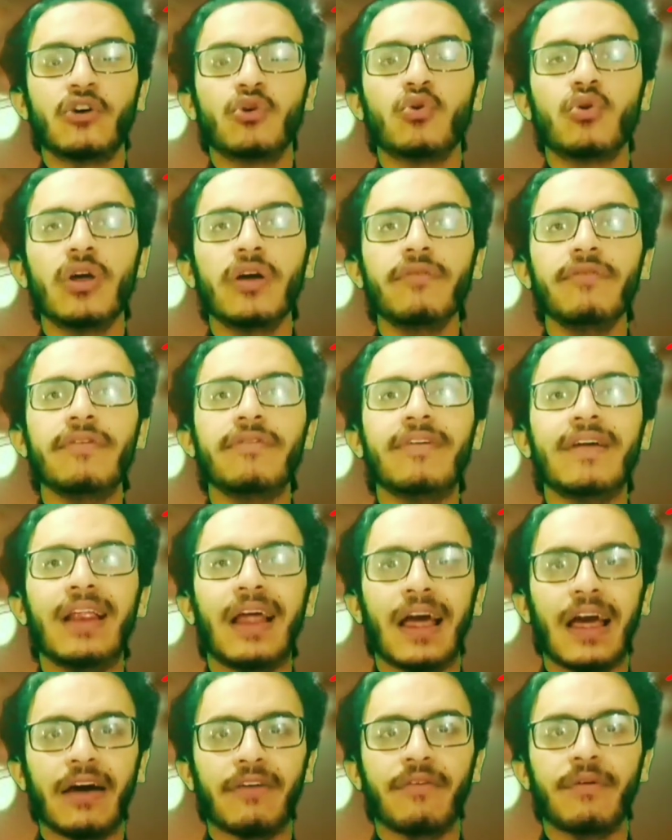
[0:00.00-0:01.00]
Today we will
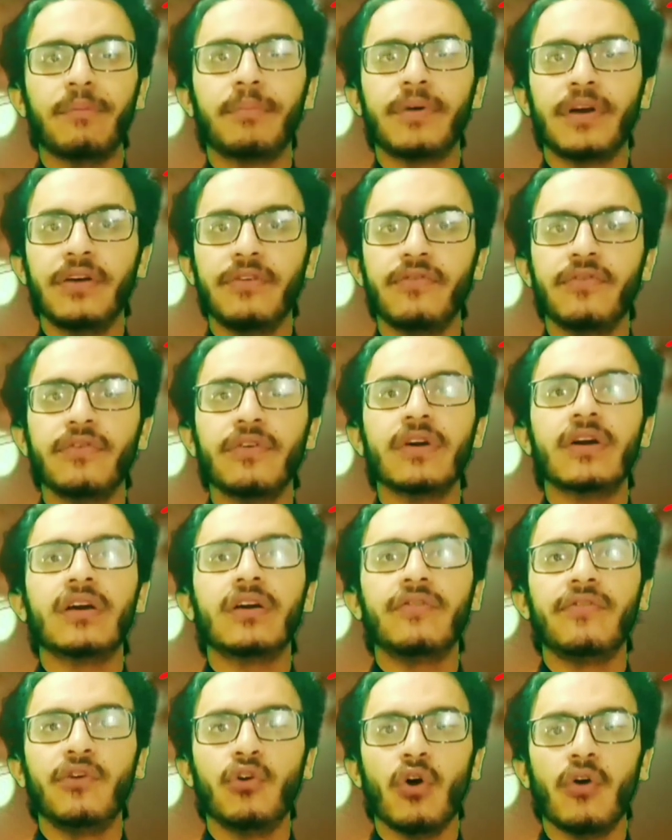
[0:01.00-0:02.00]
have a brief
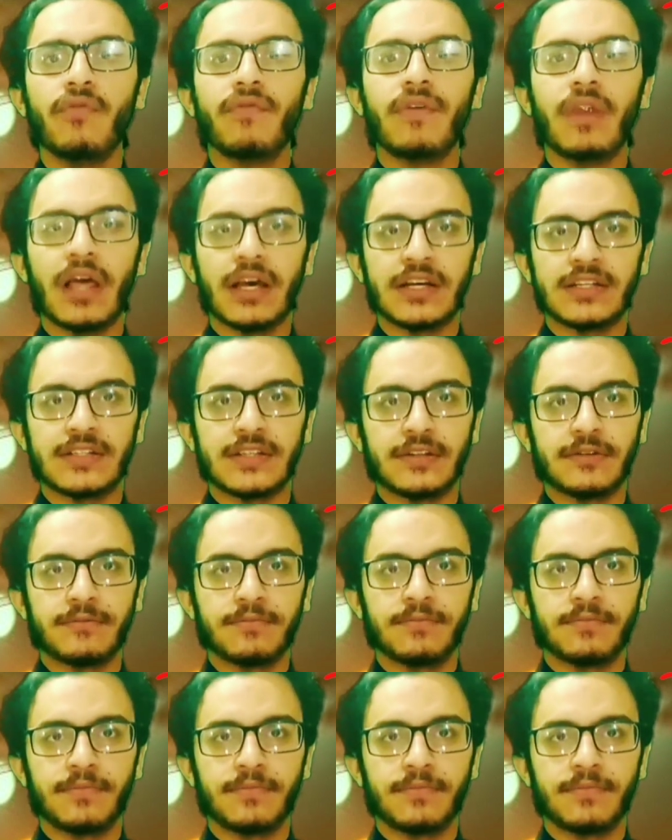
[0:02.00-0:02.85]
review of FLEXIN.